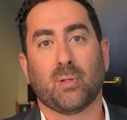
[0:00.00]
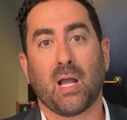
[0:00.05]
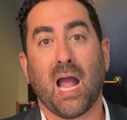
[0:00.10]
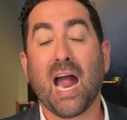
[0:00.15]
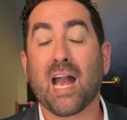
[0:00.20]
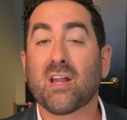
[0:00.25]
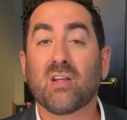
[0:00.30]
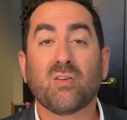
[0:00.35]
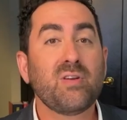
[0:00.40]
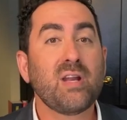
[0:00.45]

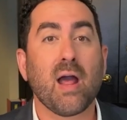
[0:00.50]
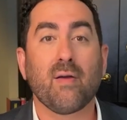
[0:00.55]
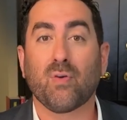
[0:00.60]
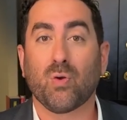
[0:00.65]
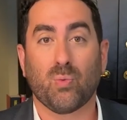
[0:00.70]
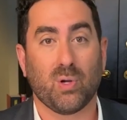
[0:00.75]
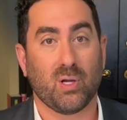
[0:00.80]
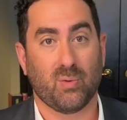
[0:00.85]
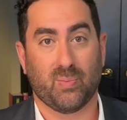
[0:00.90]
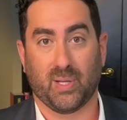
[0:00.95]
and you never
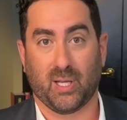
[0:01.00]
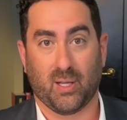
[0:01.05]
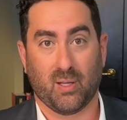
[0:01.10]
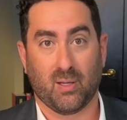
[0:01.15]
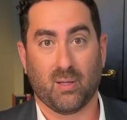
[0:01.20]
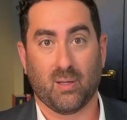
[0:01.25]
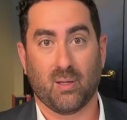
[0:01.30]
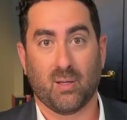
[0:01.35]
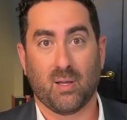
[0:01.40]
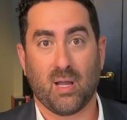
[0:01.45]
will be.
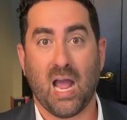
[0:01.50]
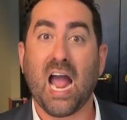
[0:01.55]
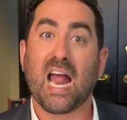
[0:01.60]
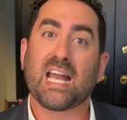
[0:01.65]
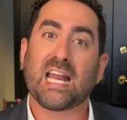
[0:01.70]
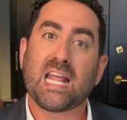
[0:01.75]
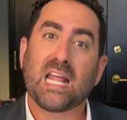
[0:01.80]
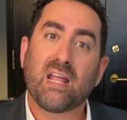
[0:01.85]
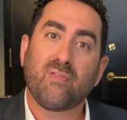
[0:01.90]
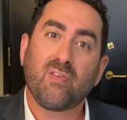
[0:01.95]

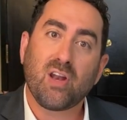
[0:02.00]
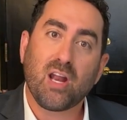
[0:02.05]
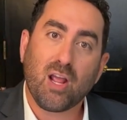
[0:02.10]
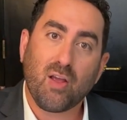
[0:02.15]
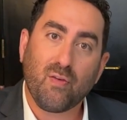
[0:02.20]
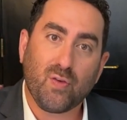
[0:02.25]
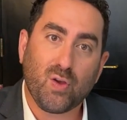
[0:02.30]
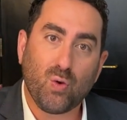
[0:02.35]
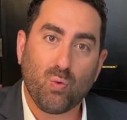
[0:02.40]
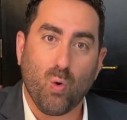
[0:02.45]
And even
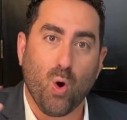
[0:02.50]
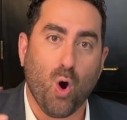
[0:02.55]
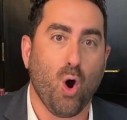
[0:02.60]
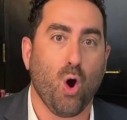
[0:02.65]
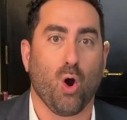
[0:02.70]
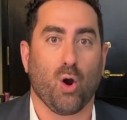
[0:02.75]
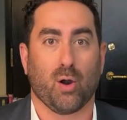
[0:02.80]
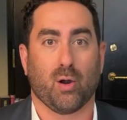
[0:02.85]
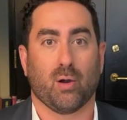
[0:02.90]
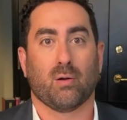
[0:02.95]
if you
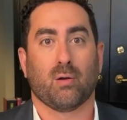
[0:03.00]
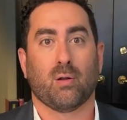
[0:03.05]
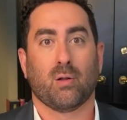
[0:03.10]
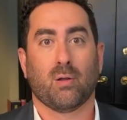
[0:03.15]
are